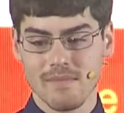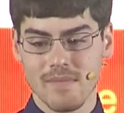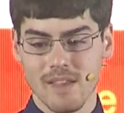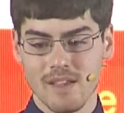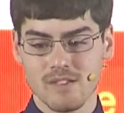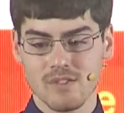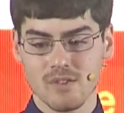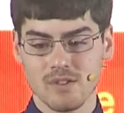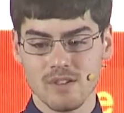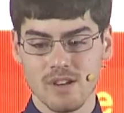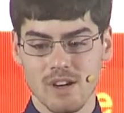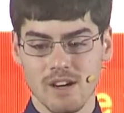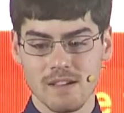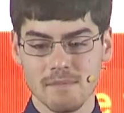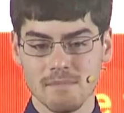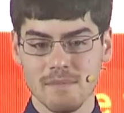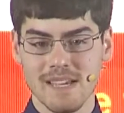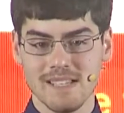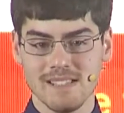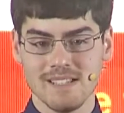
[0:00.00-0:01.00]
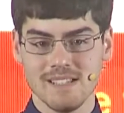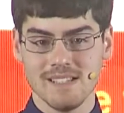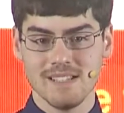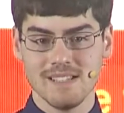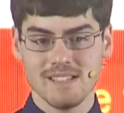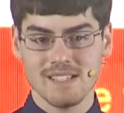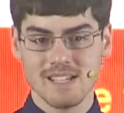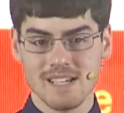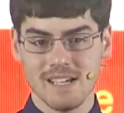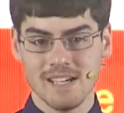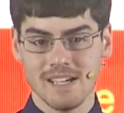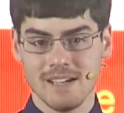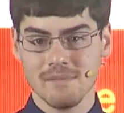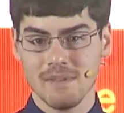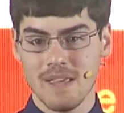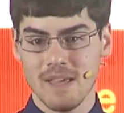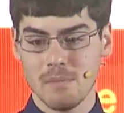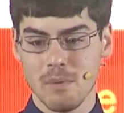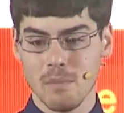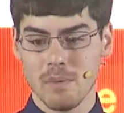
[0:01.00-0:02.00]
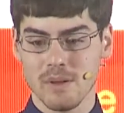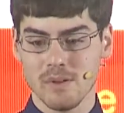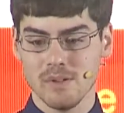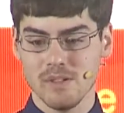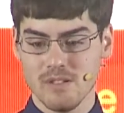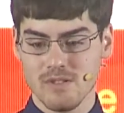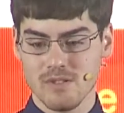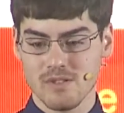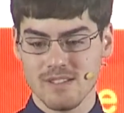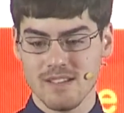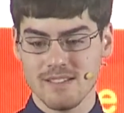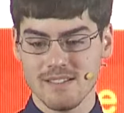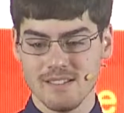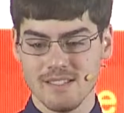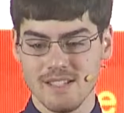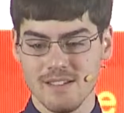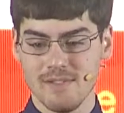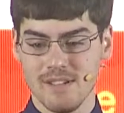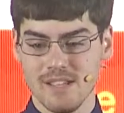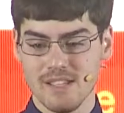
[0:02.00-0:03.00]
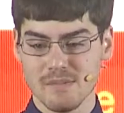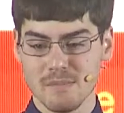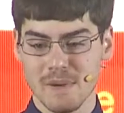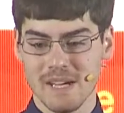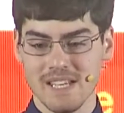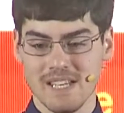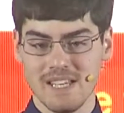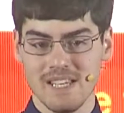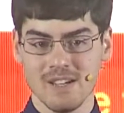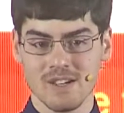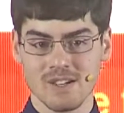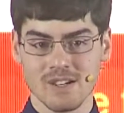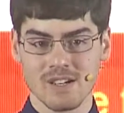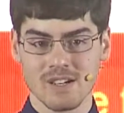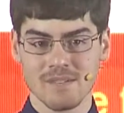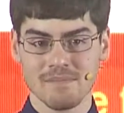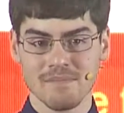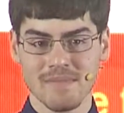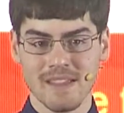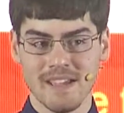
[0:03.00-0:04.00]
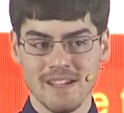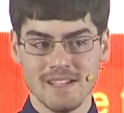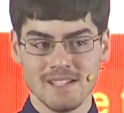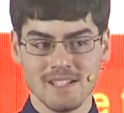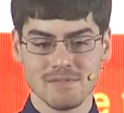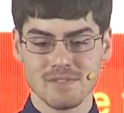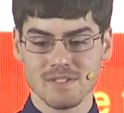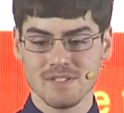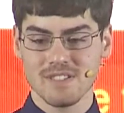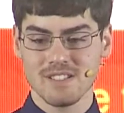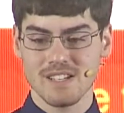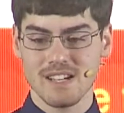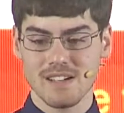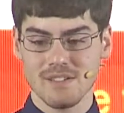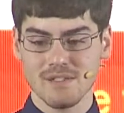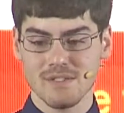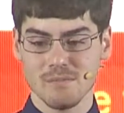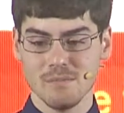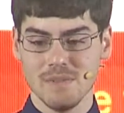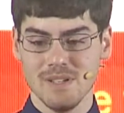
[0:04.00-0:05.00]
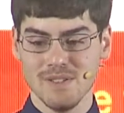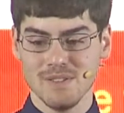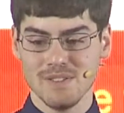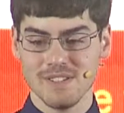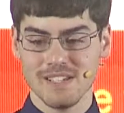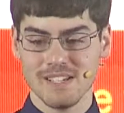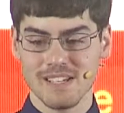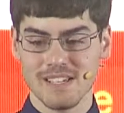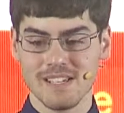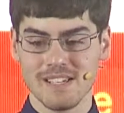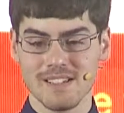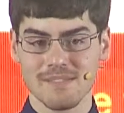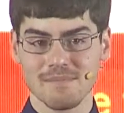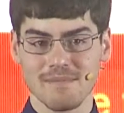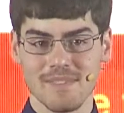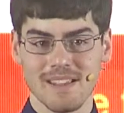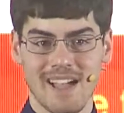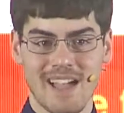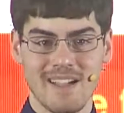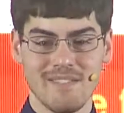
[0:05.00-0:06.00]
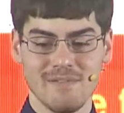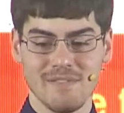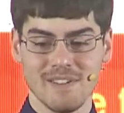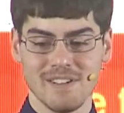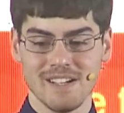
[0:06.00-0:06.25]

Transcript: certain augmented capabilities or sensitivities might hear different styles of music. I've